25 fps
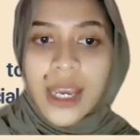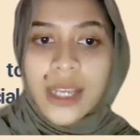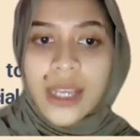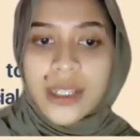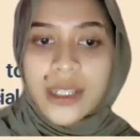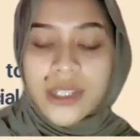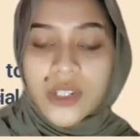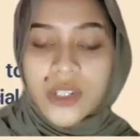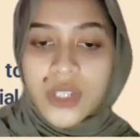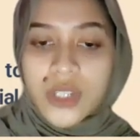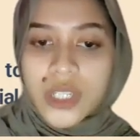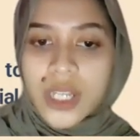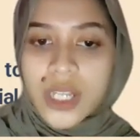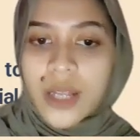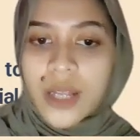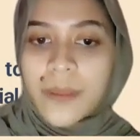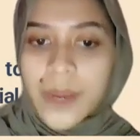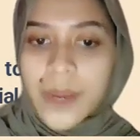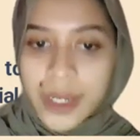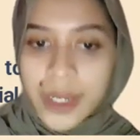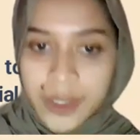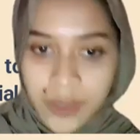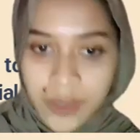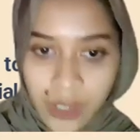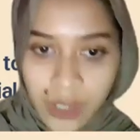and social
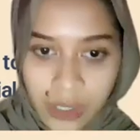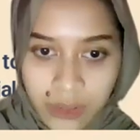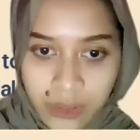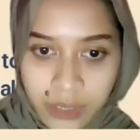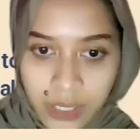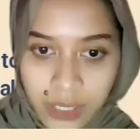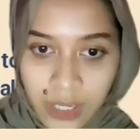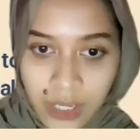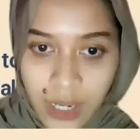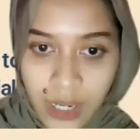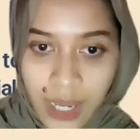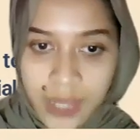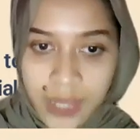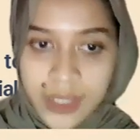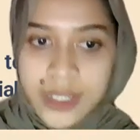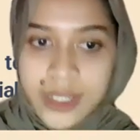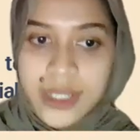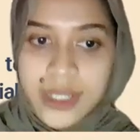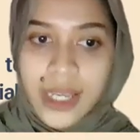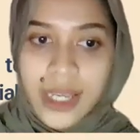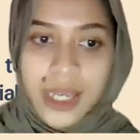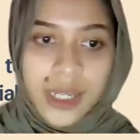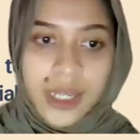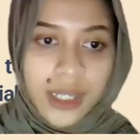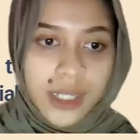background, and the
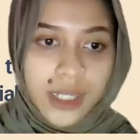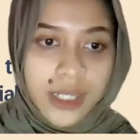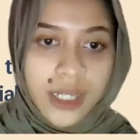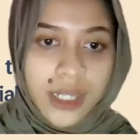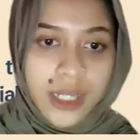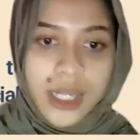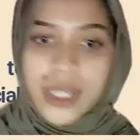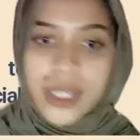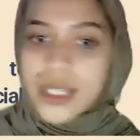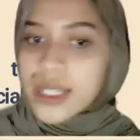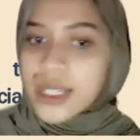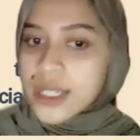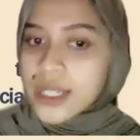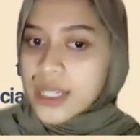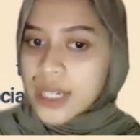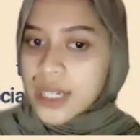second is